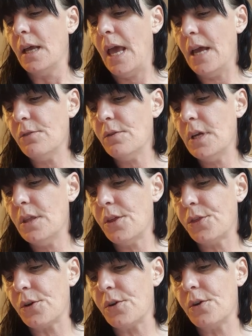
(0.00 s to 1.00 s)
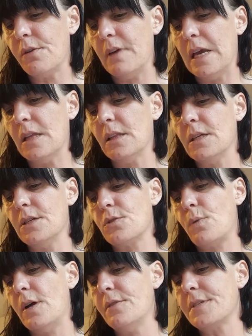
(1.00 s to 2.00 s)
Henry III of England,
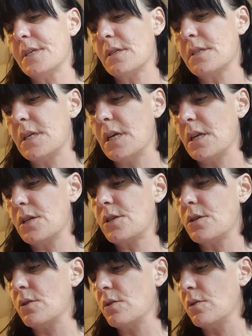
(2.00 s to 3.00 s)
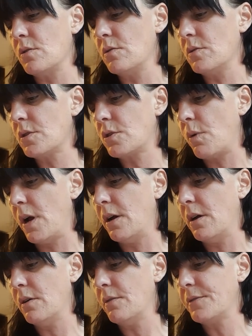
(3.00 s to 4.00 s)
1216 to
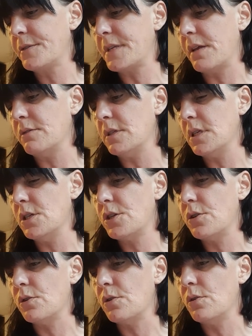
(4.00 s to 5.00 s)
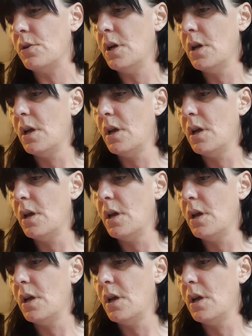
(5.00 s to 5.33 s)
1272,